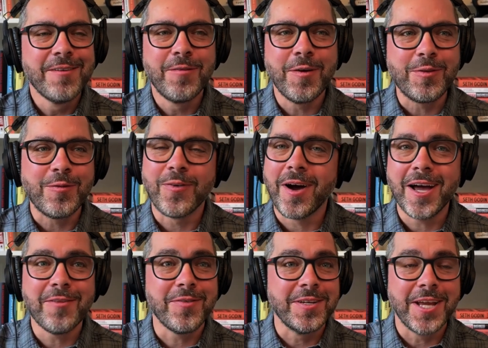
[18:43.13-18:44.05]

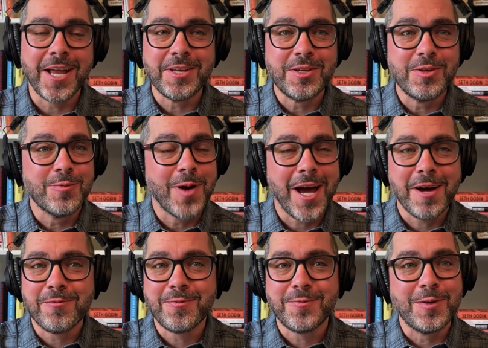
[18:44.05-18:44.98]
55 and you
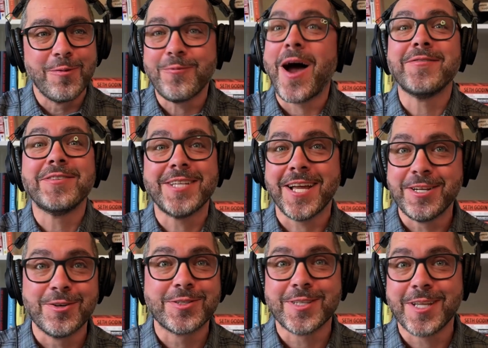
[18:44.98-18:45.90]
have, 5 to 10
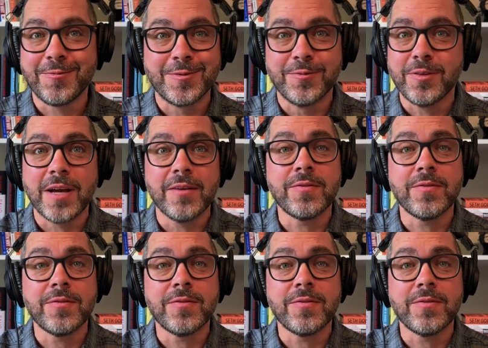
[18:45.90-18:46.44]
years left of life.